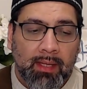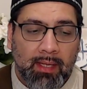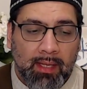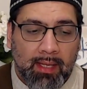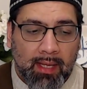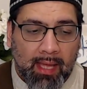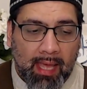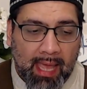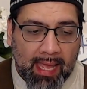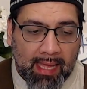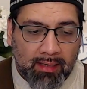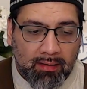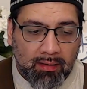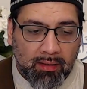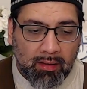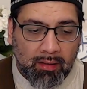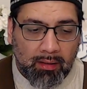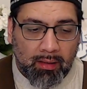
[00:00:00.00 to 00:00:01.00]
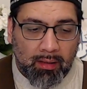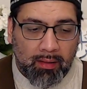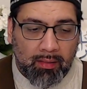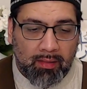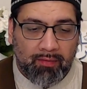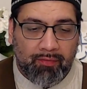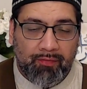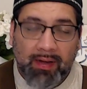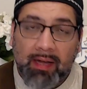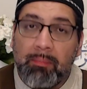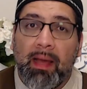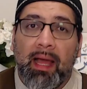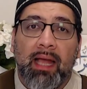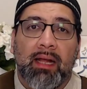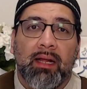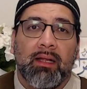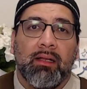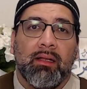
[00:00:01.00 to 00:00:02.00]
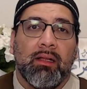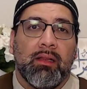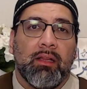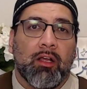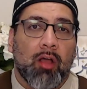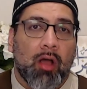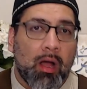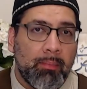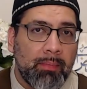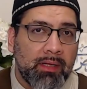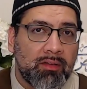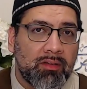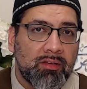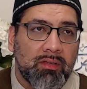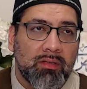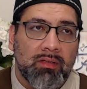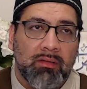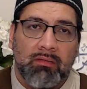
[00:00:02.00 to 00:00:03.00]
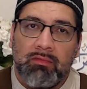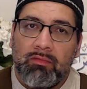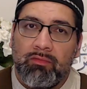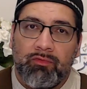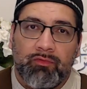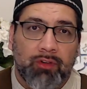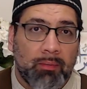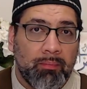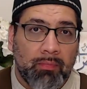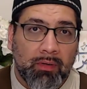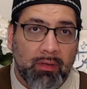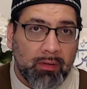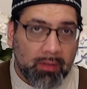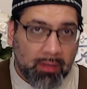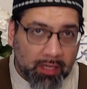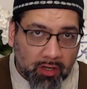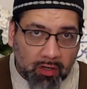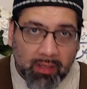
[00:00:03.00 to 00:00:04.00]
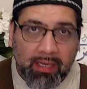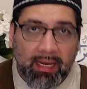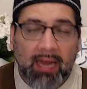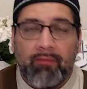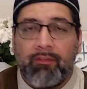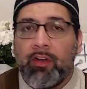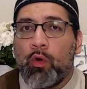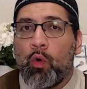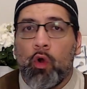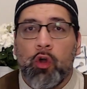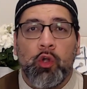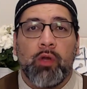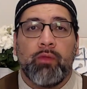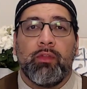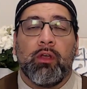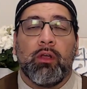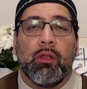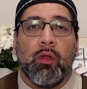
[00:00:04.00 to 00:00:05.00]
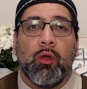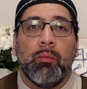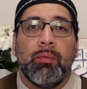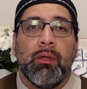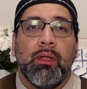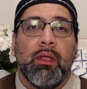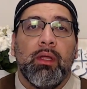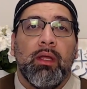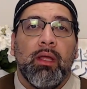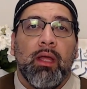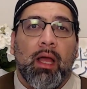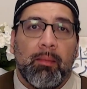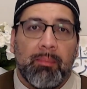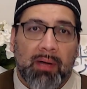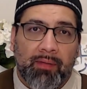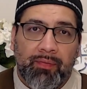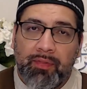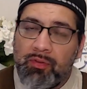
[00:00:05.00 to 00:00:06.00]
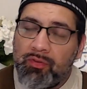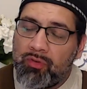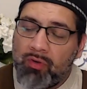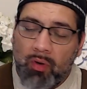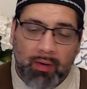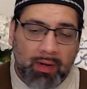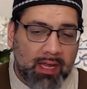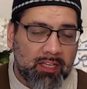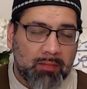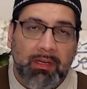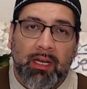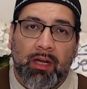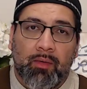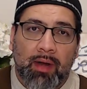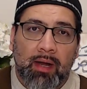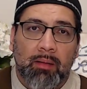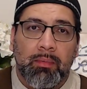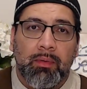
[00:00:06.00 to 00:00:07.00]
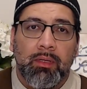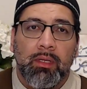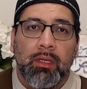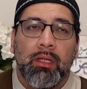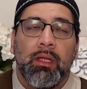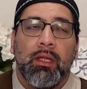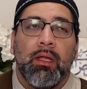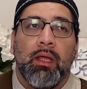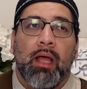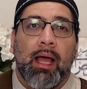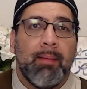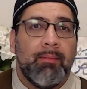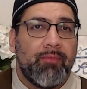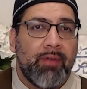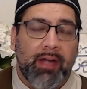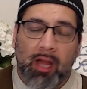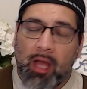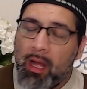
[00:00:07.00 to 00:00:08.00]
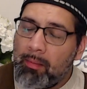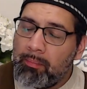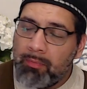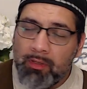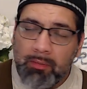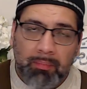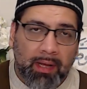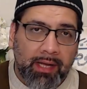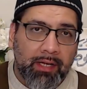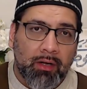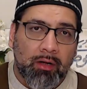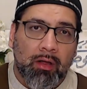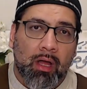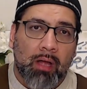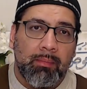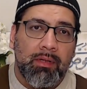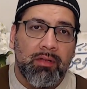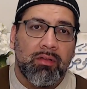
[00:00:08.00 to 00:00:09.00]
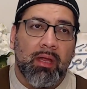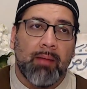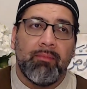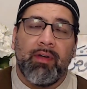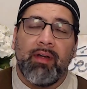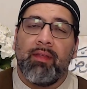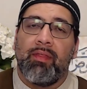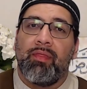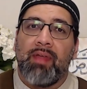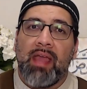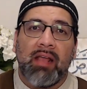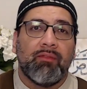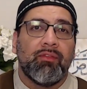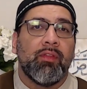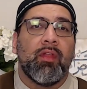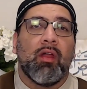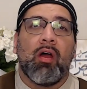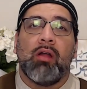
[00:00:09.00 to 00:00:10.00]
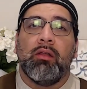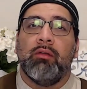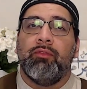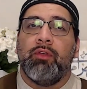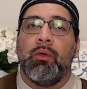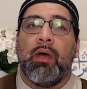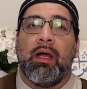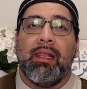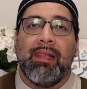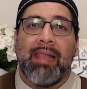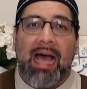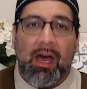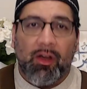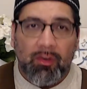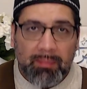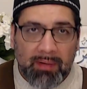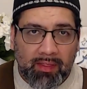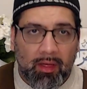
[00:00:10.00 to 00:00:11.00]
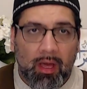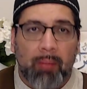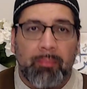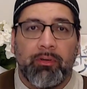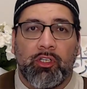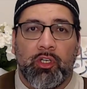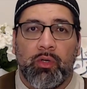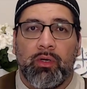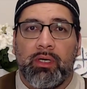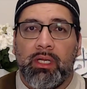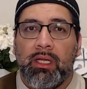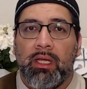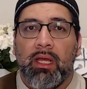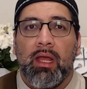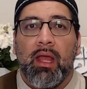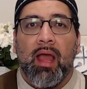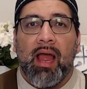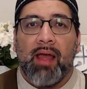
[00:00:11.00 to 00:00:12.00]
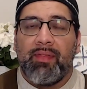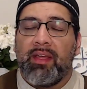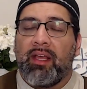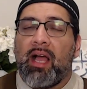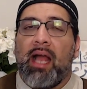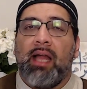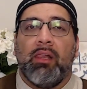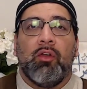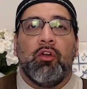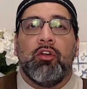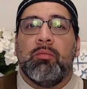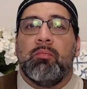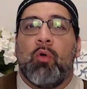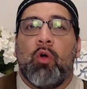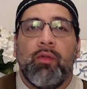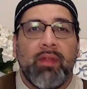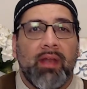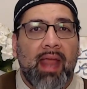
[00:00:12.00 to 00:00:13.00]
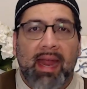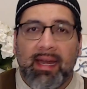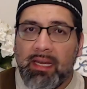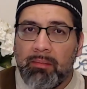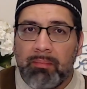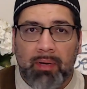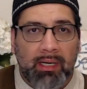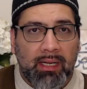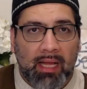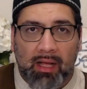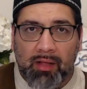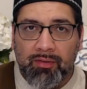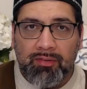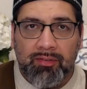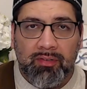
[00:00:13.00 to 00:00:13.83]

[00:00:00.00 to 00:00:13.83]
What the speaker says: And the feedback, the comments from literally every corner of the globe about this story has been incredible. I'm very humbled by your comments. I'm very thankful that all of you allowed me the opportunity. I think I learned more than anybody else.